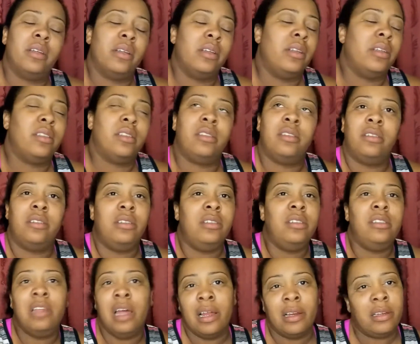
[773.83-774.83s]
is
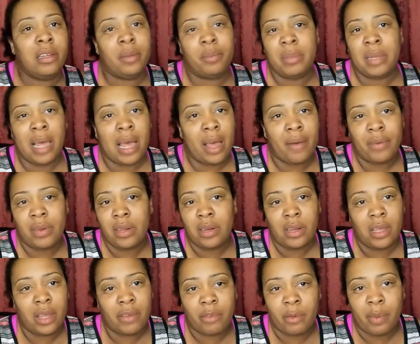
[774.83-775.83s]
dip-diving
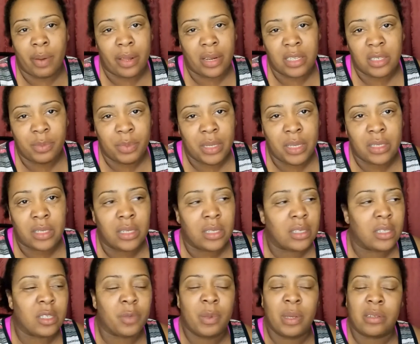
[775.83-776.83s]
into everybody's business,
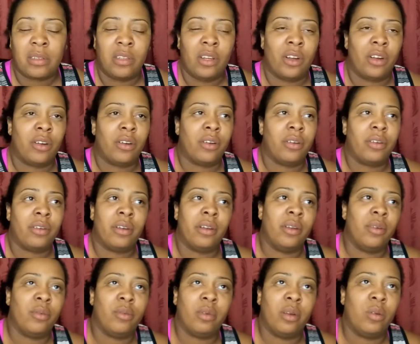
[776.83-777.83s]
especially her
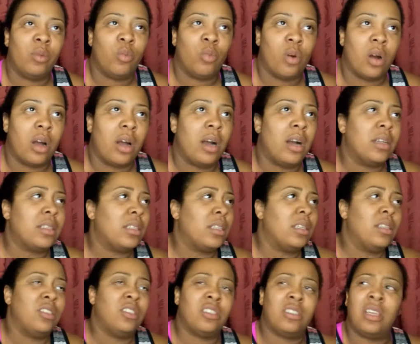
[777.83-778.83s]
and Juan's.
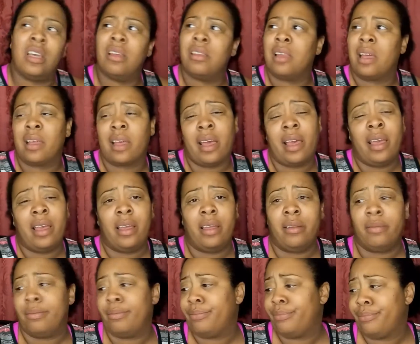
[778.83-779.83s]
And Giselle like, hey,
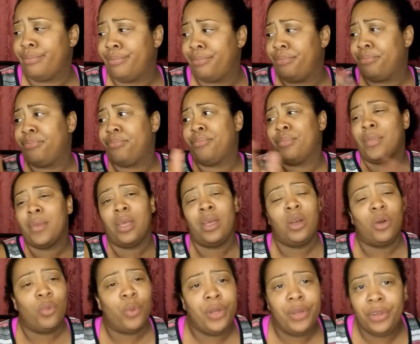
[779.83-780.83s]

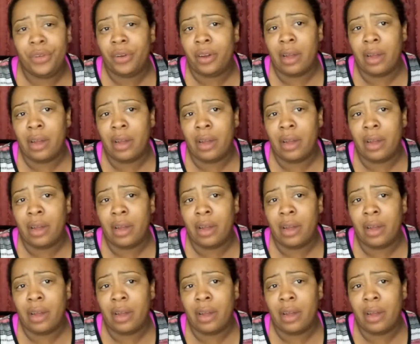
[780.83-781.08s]
we near